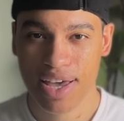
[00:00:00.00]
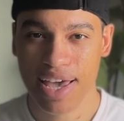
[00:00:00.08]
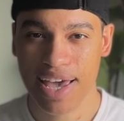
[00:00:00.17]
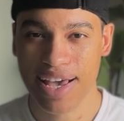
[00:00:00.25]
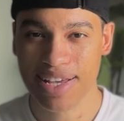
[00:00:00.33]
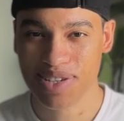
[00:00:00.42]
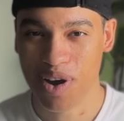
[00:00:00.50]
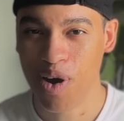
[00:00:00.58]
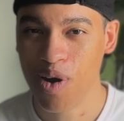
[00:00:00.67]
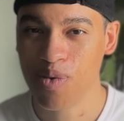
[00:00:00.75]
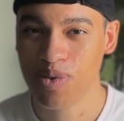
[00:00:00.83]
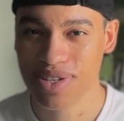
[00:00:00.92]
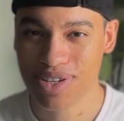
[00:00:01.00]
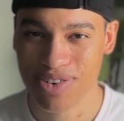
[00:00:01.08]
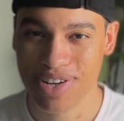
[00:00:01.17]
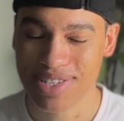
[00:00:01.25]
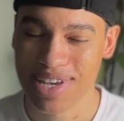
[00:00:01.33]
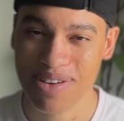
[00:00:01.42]
it's always
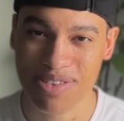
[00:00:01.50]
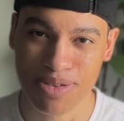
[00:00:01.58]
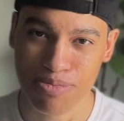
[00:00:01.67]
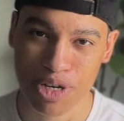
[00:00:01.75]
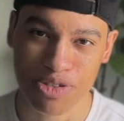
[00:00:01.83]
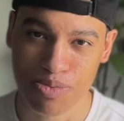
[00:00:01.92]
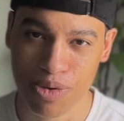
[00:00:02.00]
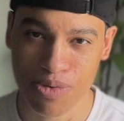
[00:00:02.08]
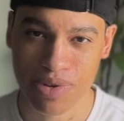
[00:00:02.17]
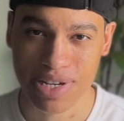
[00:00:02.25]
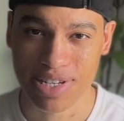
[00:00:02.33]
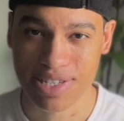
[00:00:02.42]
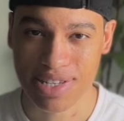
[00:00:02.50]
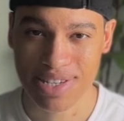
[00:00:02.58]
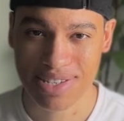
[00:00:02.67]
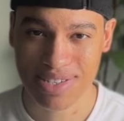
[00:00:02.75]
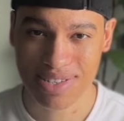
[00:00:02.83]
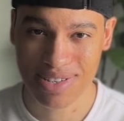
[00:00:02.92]
great to have this muscle memory because
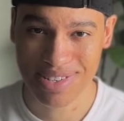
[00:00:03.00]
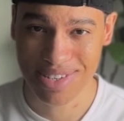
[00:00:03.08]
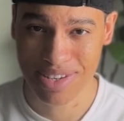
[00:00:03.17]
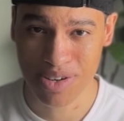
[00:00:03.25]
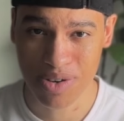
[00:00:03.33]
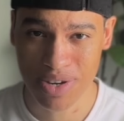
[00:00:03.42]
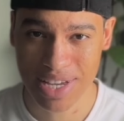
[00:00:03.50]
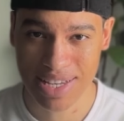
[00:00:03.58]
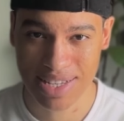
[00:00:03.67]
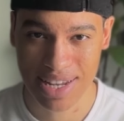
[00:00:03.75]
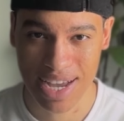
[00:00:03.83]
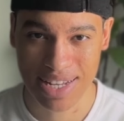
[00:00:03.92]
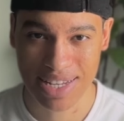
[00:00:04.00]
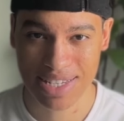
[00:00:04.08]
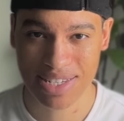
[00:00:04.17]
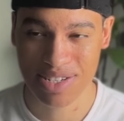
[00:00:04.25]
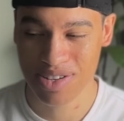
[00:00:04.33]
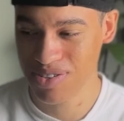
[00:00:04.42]
this skill is not
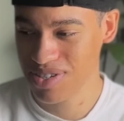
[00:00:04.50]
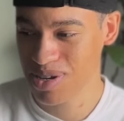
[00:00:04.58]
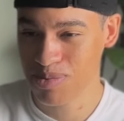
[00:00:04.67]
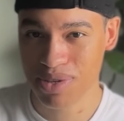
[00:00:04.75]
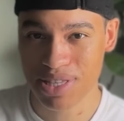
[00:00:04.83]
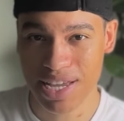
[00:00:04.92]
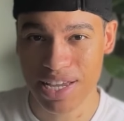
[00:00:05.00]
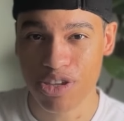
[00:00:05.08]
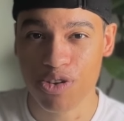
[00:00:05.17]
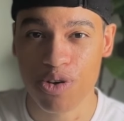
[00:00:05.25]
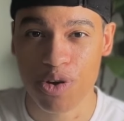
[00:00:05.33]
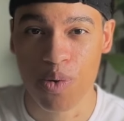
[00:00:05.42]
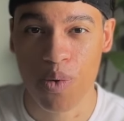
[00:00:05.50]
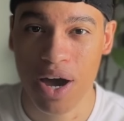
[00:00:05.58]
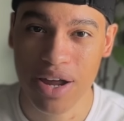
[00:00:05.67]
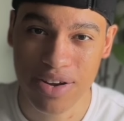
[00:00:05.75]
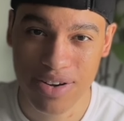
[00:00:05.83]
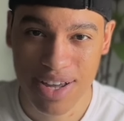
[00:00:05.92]
necessarily something like you
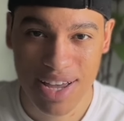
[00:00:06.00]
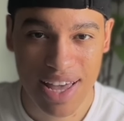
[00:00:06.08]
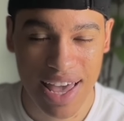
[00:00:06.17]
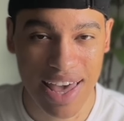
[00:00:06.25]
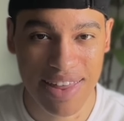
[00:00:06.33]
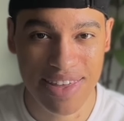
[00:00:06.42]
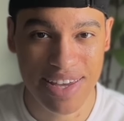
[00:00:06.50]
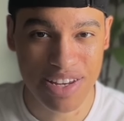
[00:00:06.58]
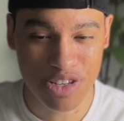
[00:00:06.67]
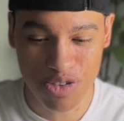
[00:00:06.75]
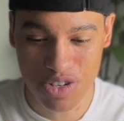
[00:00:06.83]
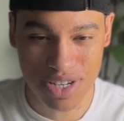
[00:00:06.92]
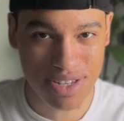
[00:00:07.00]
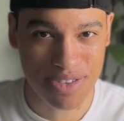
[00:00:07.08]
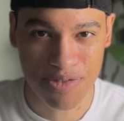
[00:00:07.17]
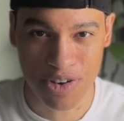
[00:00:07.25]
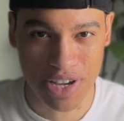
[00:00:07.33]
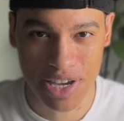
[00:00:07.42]
acquire and then you just
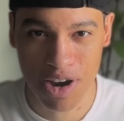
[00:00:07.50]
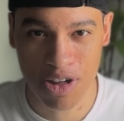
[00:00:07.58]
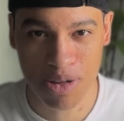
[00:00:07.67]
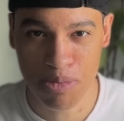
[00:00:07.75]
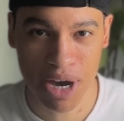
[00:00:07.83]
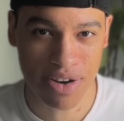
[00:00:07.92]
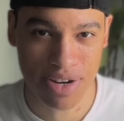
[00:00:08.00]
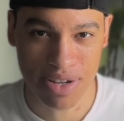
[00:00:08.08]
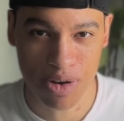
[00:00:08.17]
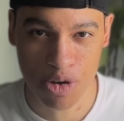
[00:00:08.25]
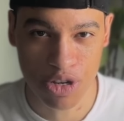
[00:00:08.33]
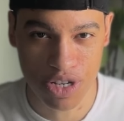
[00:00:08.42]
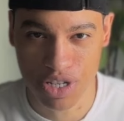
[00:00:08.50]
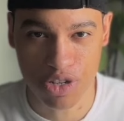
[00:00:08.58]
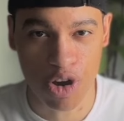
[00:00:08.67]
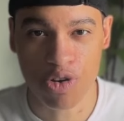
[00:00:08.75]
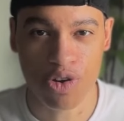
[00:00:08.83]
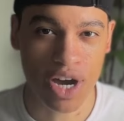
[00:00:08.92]
forget all about it or you just
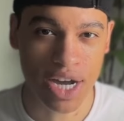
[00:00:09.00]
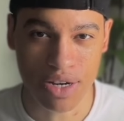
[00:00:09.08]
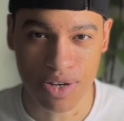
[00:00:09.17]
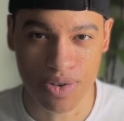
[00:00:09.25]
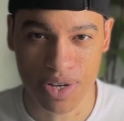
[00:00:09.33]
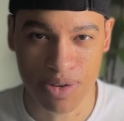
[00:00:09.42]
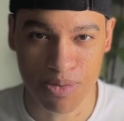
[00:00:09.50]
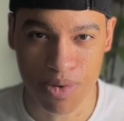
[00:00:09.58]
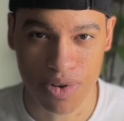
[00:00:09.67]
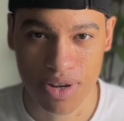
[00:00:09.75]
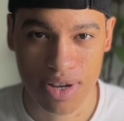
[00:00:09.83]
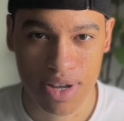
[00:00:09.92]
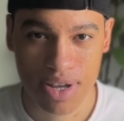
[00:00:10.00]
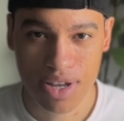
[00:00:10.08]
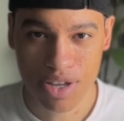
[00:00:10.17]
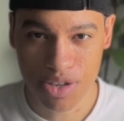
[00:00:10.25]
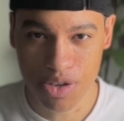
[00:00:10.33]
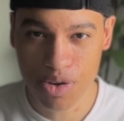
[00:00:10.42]
don't know how to do it anymore.
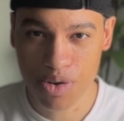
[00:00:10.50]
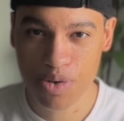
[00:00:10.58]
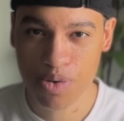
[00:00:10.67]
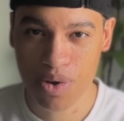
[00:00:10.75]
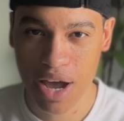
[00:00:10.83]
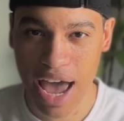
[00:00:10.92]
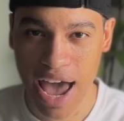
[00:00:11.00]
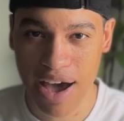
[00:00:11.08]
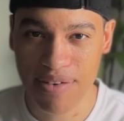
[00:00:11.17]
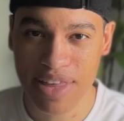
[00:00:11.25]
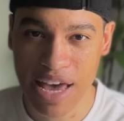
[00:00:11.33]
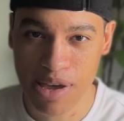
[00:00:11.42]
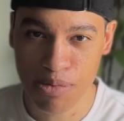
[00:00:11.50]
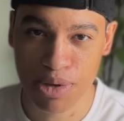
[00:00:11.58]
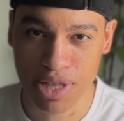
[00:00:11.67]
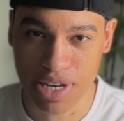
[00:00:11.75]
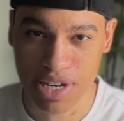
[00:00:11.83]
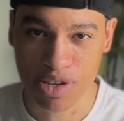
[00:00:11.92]
You have that
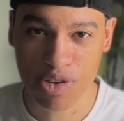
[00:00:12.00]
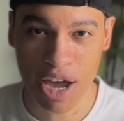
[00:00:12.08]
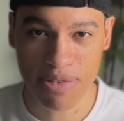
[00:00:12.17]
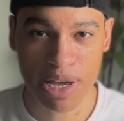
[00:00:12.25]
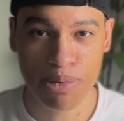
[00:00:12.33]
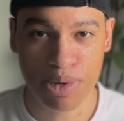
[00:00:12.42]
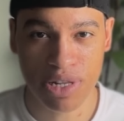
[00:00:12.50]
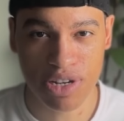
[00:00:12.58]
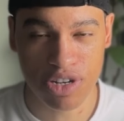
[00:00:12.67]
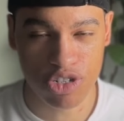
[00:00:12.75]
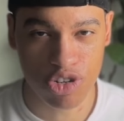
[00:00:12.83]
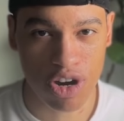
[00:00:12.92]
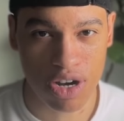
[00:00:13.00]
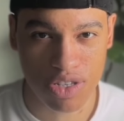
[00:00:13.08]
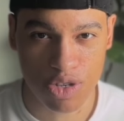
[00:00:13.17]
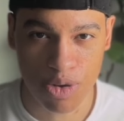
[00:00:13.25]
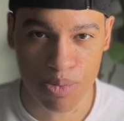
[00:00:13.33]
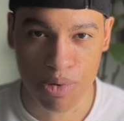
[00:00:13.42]
ability. You have that ability to draw,
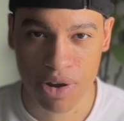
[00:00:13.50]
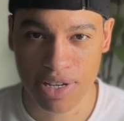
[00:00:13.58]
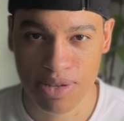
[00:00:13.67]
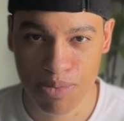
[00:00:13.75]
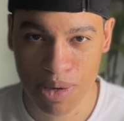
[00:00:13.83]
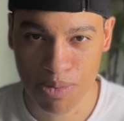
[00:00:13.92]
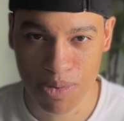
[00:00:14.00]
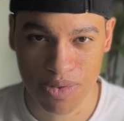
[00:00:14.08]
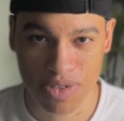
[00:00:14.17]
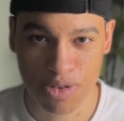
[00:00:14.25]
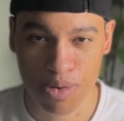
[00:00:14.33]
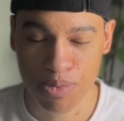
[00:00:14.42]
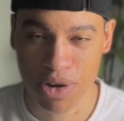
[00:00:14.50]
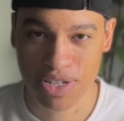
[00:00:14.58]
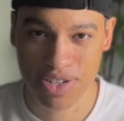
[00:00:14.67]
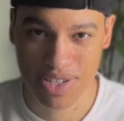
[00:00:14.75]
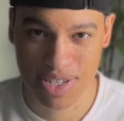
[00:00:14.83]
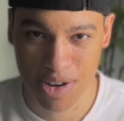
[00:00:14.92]
to impress people, to impress
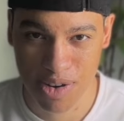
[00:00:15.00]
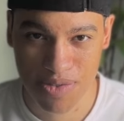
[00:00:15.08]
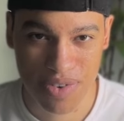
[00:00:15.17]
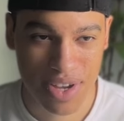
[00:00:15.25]
yourself,